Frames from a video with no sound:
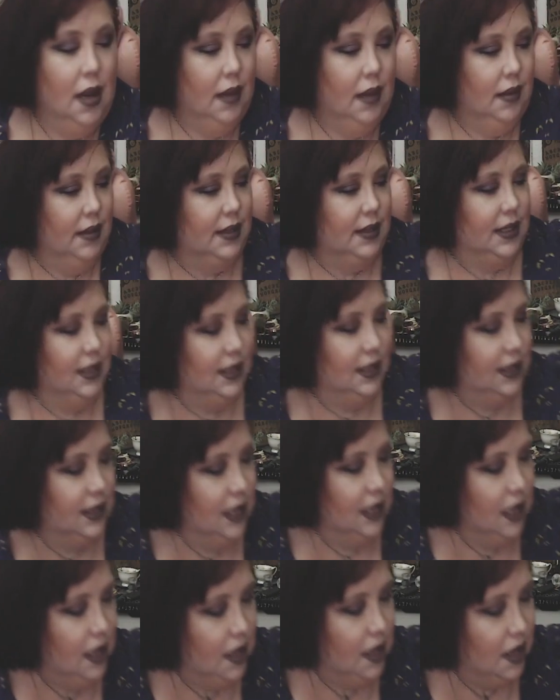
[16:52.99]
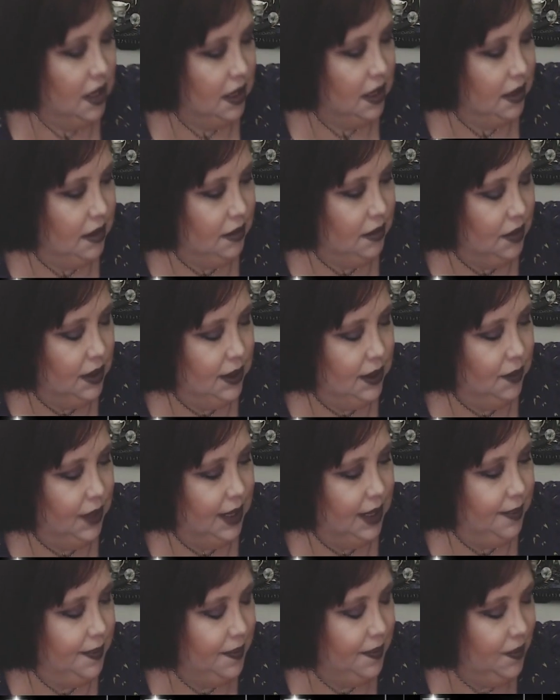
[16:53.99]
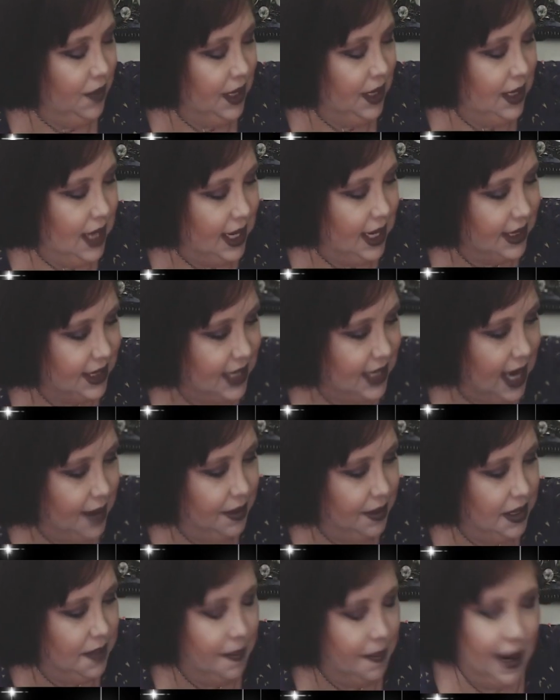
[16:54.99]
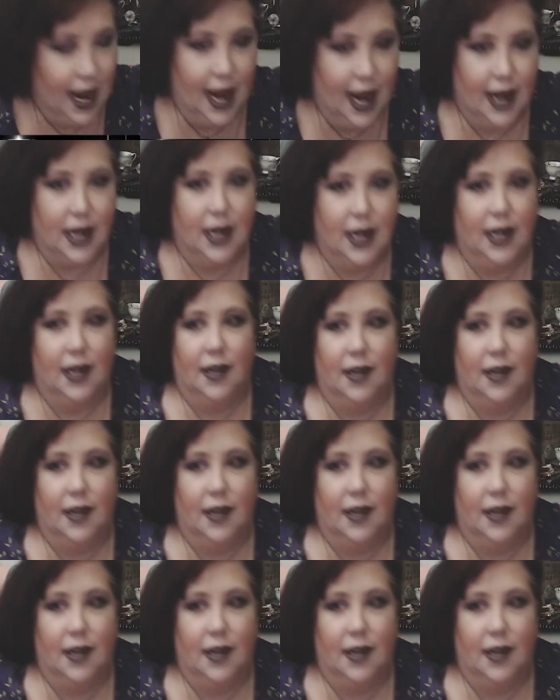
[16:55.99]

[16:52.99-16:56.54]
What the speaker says: This is, we got stabbed in the back.